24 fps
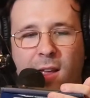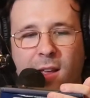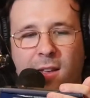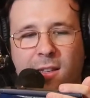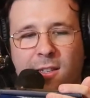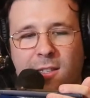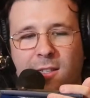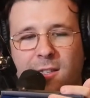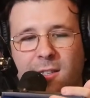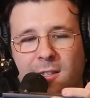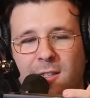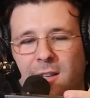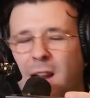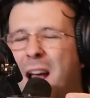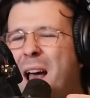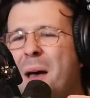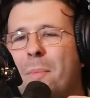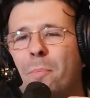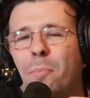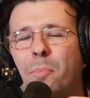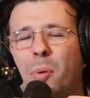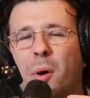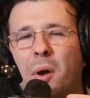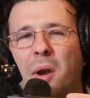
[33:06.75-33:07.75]

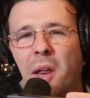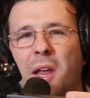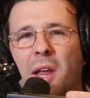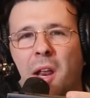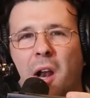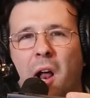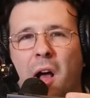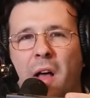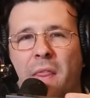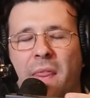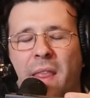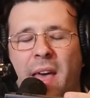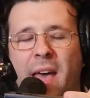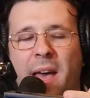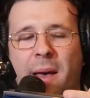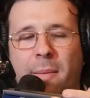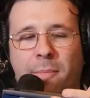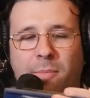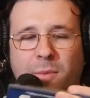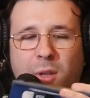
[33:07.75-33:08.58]
Stop putting it on them.